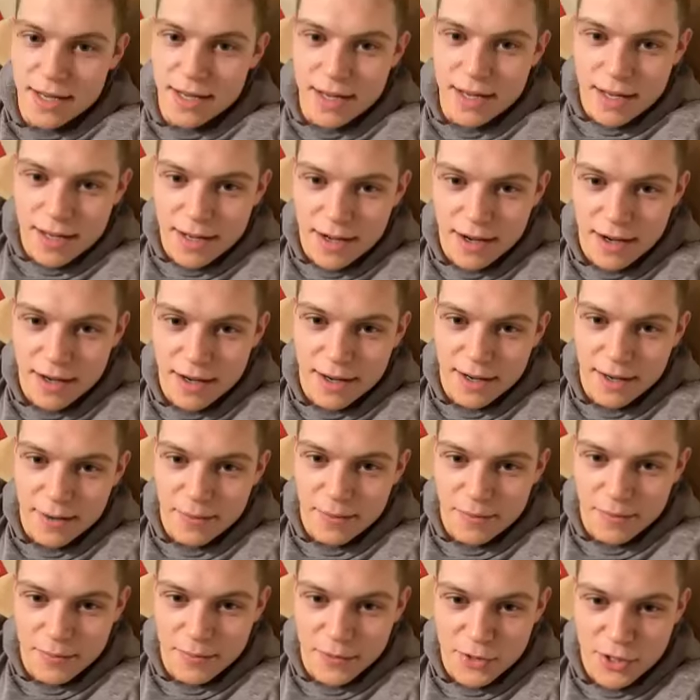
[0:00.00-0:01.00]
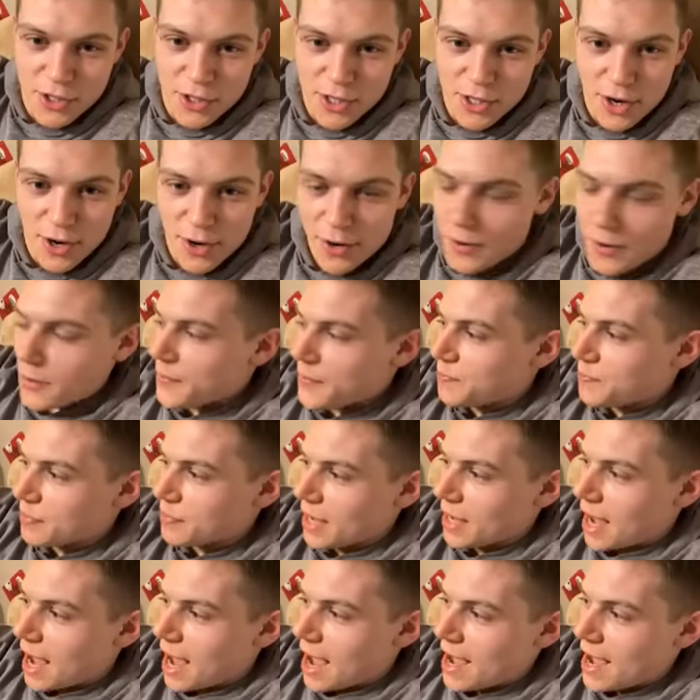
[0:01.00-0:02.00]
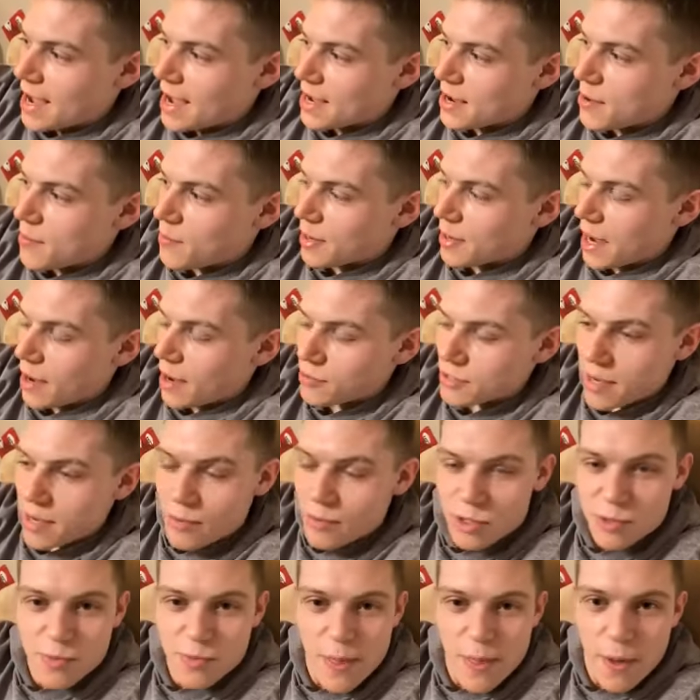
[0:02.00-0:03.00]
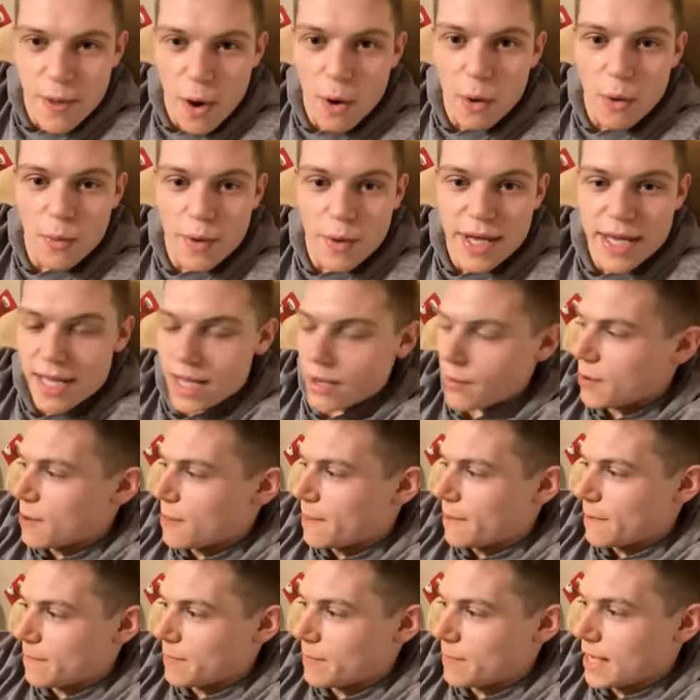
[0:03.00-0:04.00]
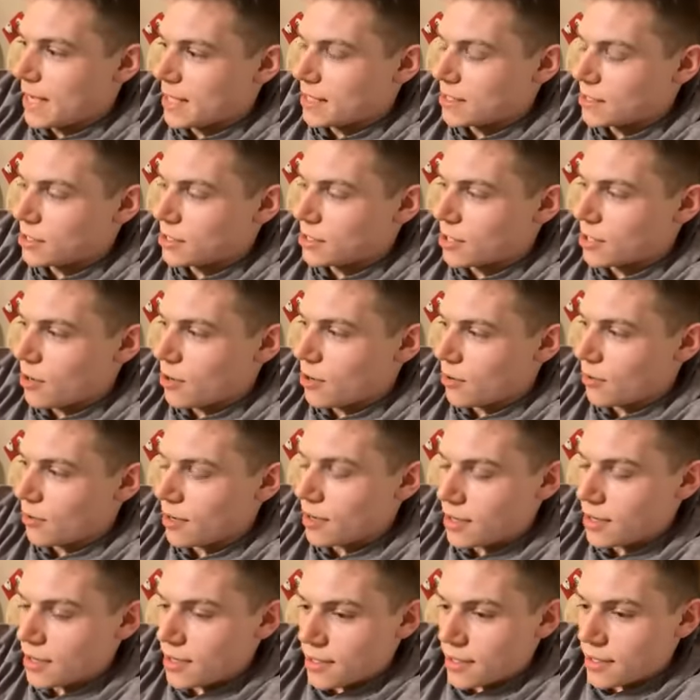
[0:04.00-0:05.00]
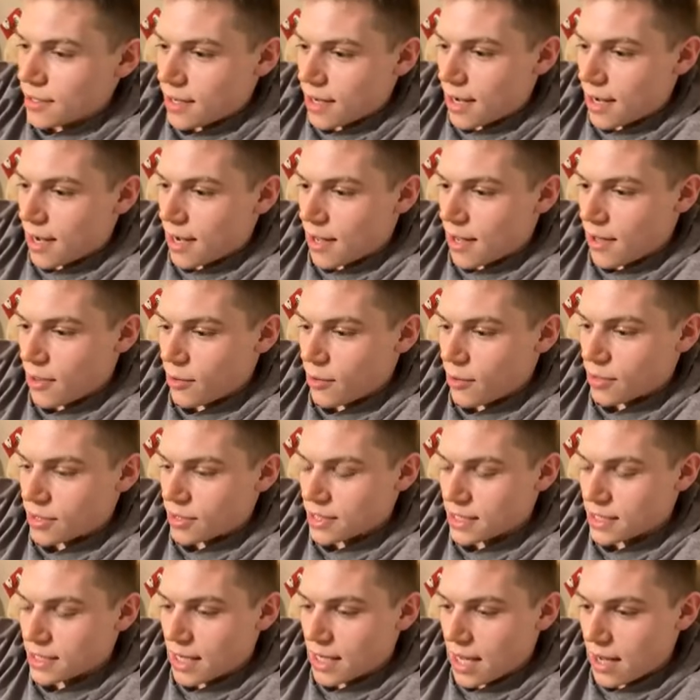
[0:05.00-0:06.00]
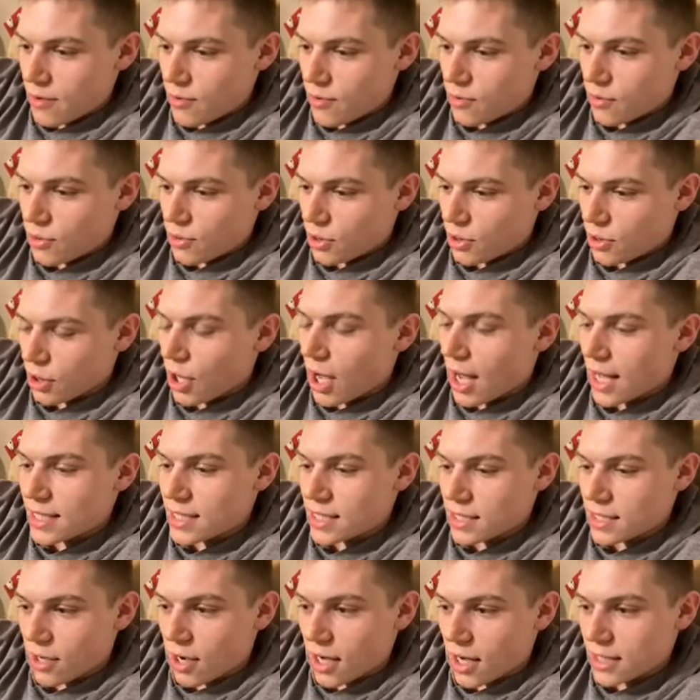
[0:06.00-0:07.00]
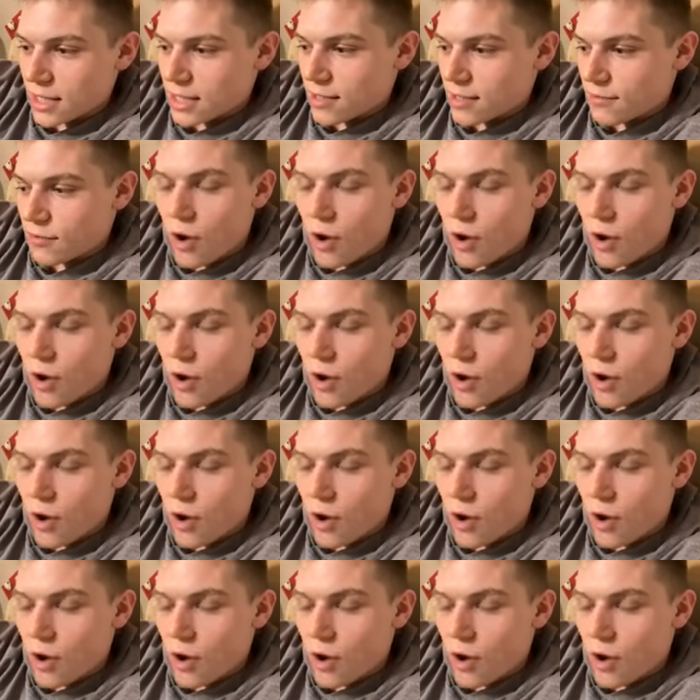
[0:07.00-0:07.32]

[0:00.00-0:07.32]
So I was able to spend the whole weekend with them. And so there was lots and lots of